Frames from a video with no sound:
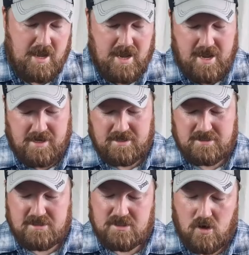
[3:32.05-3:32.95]

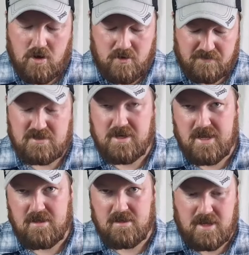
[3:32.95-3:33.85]
it's designed,
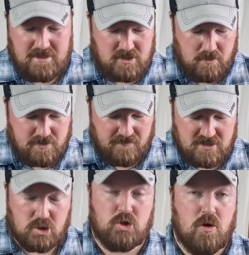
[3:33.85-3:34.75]
obviously, in terms of
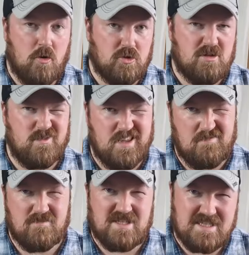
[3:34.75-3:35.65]
its controls, to
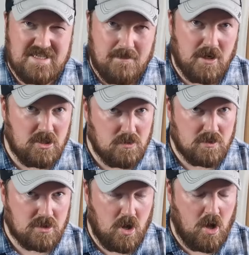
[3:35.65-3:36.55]
be similar to a
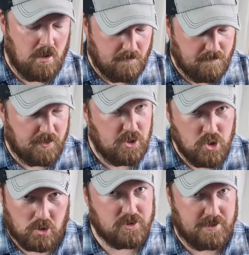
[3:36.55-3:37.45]
SCAR, but
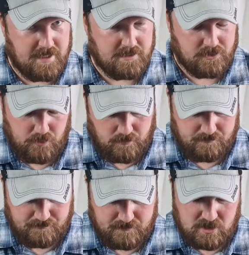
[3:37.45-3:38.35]
not identical.
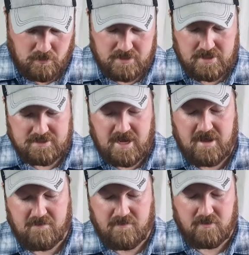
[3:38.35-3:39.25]
So it does
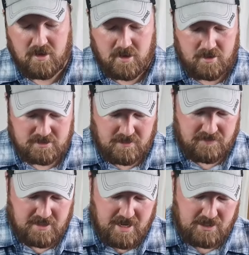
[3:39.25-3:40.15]
have a
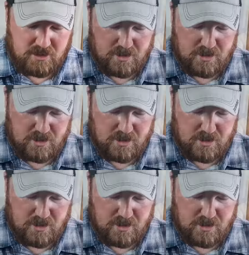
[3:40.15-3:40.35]
safety catch